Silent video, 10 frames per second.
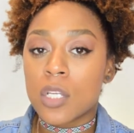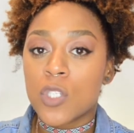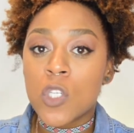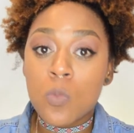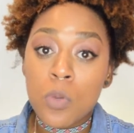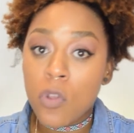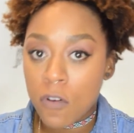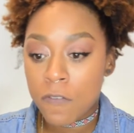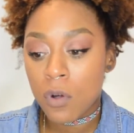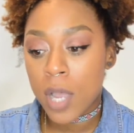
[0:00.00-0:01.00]
She's
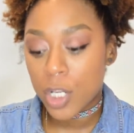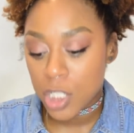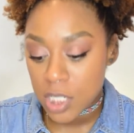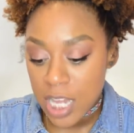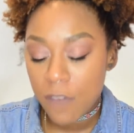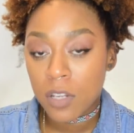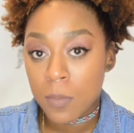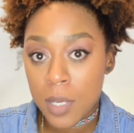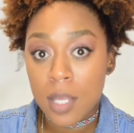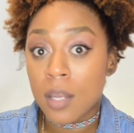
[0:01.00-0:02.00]
beautiful, and she's definitely
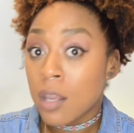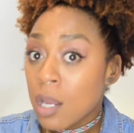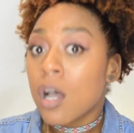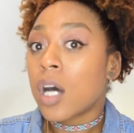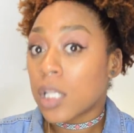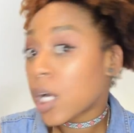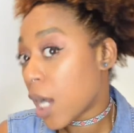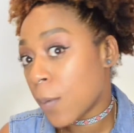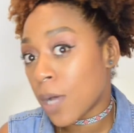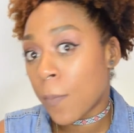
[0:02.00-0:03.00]
been on the
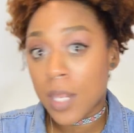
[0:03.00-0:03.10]
come up,